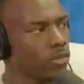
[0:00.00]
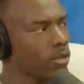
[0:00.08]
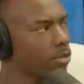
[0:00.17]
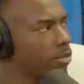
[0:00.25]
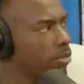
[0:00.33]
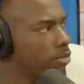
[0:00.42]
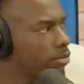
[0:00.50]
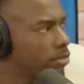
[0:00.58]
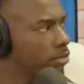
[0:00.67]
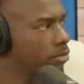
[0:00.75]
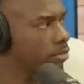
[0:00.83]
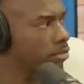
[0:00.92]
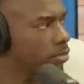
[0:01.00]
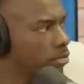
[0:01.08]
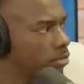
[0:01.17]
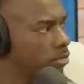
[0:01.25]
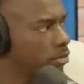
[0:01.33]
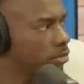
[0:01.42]

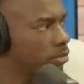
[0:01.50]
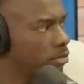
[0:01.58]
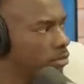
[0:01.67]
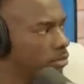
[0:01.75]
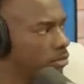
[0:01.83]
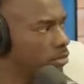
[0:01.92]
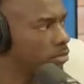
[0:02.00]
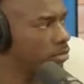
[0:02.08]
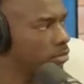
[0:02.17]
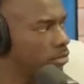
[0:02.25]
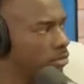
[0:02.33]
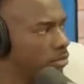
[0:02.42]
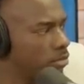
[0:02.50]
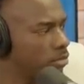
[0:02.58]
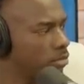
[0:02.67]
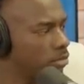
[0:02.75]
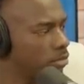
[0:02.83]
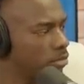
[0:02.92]

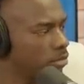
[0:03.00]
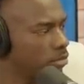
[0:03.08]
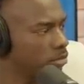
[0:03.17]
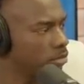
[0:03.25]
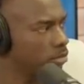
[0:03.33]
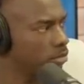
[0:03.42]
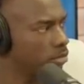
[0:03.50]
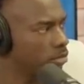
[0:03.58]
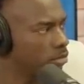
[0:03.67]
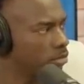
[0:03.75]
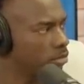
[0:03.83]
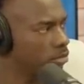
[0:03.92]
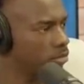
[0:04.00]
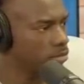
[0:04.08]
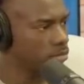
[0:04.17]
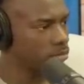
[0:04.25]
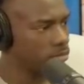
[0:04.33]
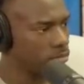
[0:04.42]

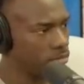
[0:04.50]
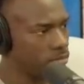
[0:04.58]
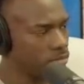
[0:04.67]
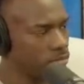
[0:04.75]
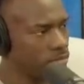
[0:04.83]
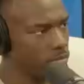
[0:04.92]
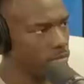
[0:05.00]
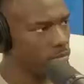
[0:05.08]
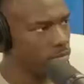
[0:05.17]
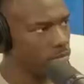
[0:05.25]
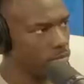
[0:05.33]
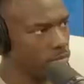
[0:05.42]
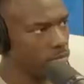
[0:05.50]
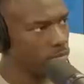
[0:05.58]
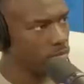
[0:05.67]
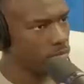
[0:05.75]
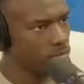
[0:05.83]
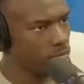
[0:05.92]

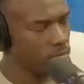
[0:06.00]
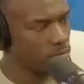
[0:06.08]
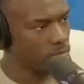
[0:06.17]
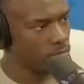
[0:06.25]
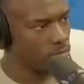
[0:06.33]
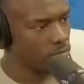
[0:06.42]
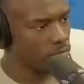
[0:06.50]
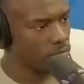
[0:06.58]
[no speech]